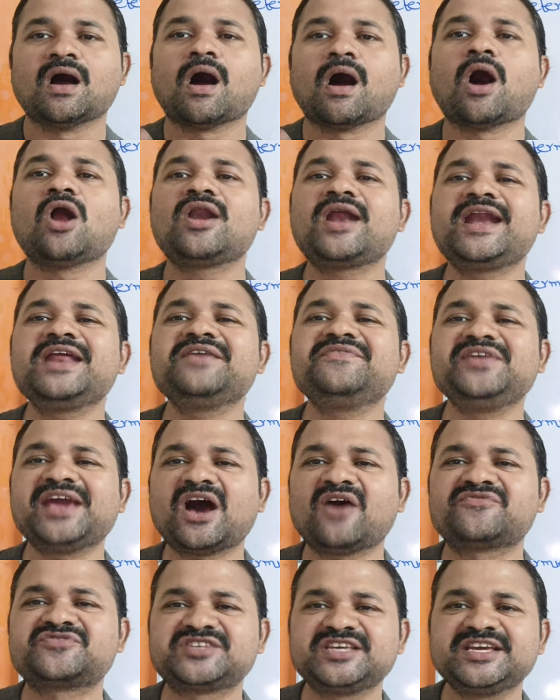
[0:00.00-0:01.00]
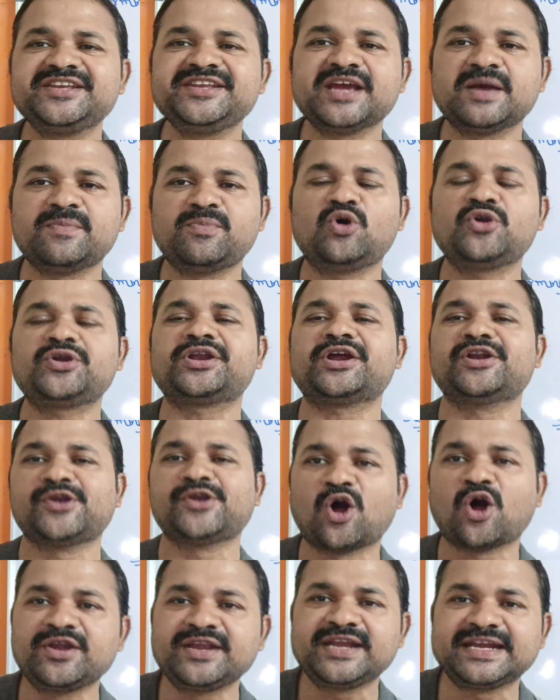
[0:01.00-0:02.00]
Already we have seen about
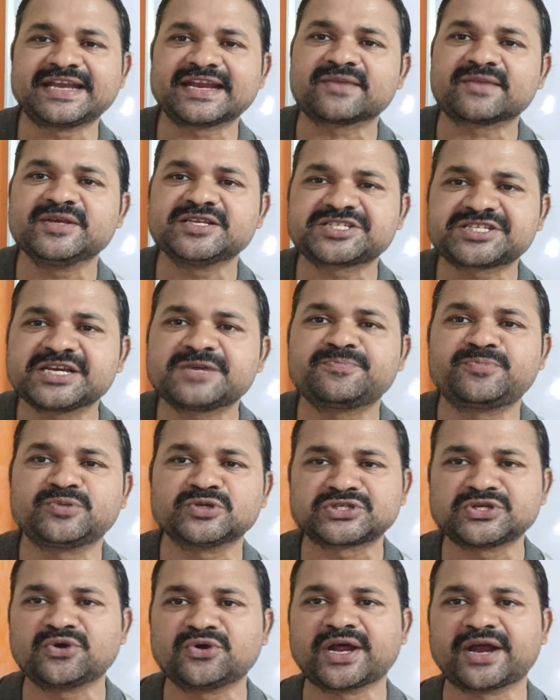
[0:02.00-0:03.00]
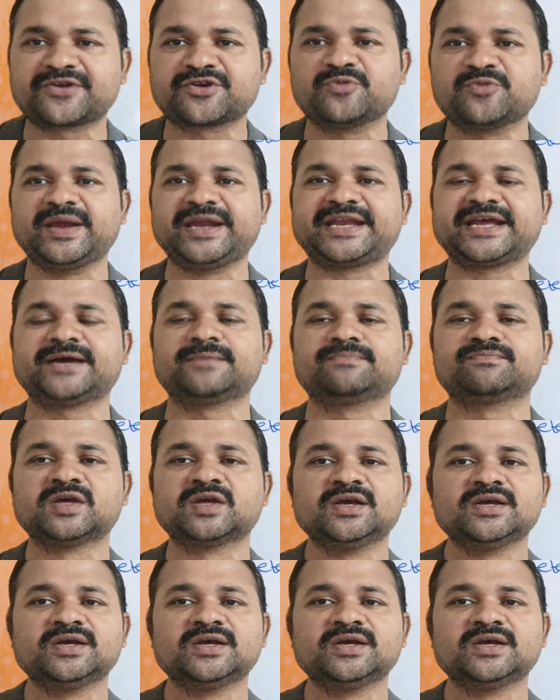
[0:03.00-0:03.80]
non-deterministic pushdown automata.